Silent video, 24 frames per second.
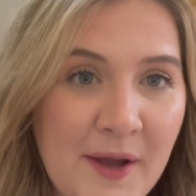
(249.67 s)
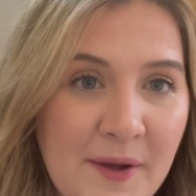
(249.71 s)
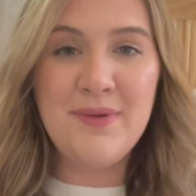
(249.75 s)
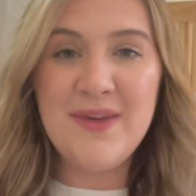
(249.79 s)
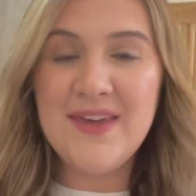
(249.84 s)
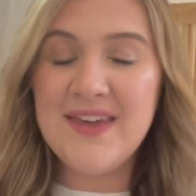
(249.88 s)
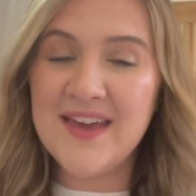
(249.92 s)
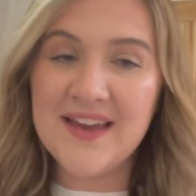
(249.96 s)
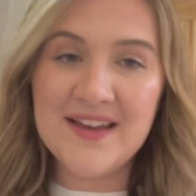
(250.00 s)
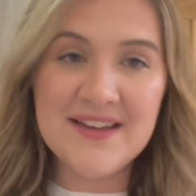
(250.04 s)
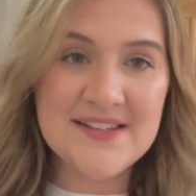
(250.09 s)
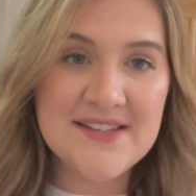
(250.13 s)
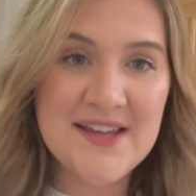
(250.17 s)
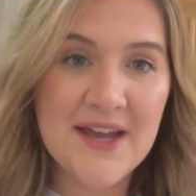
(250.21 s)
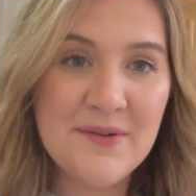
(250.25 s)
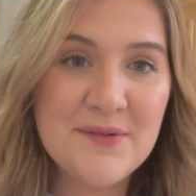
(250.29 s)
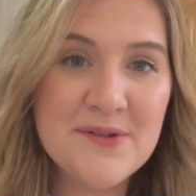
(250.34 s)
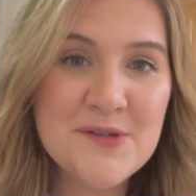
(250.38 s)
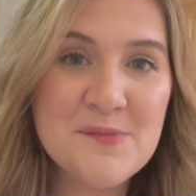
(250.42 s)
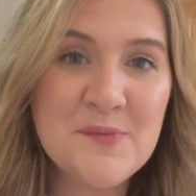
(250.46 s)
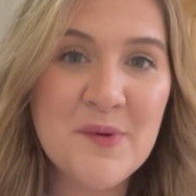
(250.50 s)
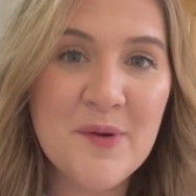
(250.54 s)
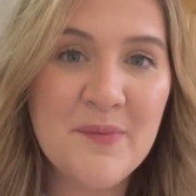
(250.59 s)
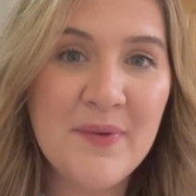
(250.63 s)
Because I
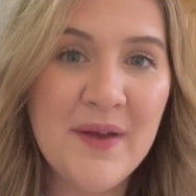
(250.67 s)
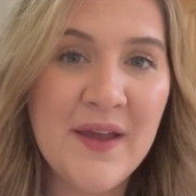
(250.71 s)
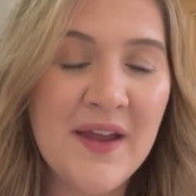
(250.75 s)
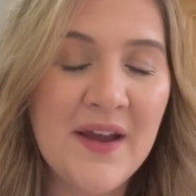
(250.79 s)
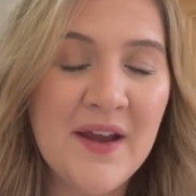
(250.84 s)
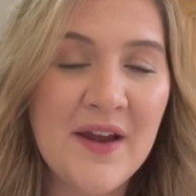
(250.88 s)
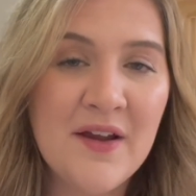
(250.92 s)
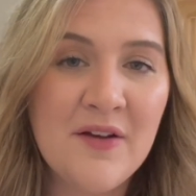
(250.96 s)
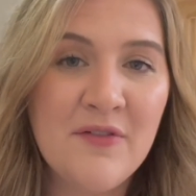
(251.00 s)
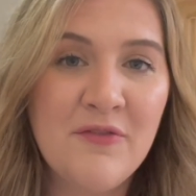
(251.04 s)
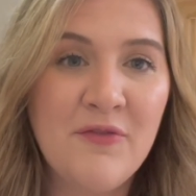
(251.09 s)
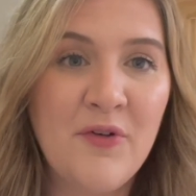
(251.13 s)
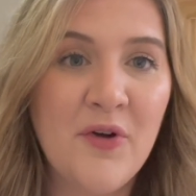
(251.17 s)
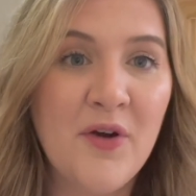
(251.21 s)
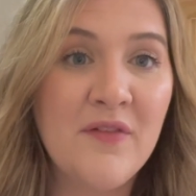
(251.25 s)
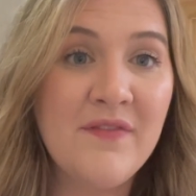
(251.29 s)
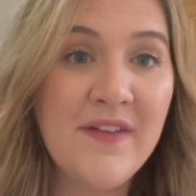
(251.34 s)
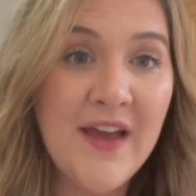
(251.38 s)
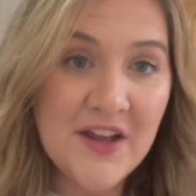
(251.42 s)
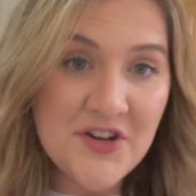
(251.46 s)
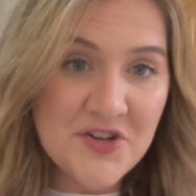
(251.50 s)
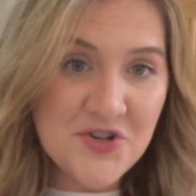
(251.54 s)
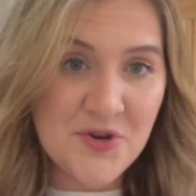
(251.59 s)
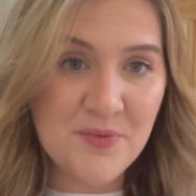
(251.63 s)
was prepared for
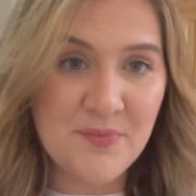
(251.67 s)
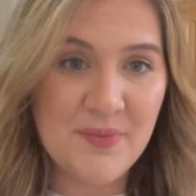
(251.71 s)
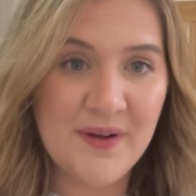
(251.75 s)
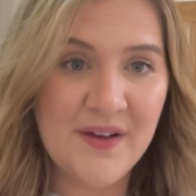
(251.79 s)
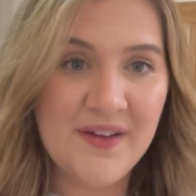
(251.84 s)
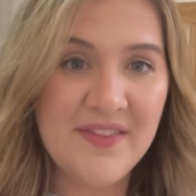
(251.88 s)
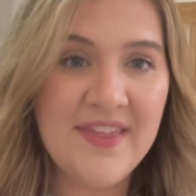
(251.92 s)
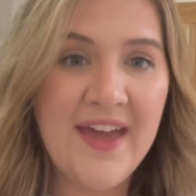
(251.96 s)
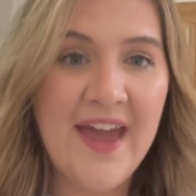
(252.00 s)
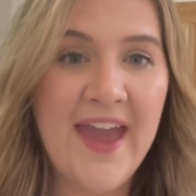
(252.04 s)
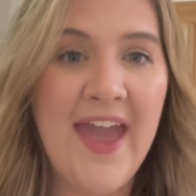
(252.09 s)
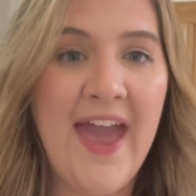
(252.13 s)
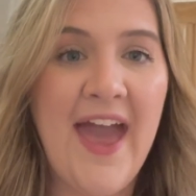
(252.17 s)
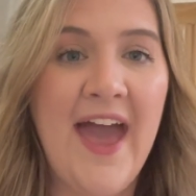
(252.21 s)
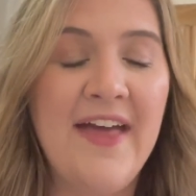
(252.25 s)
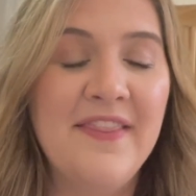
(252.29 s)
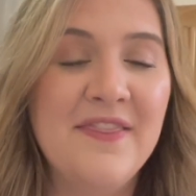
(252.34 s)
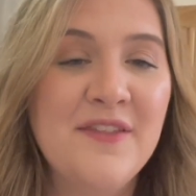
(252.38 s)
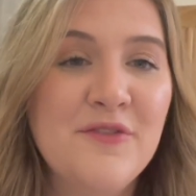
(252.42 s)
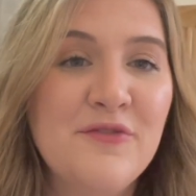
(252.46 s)
vaginal birth, I had the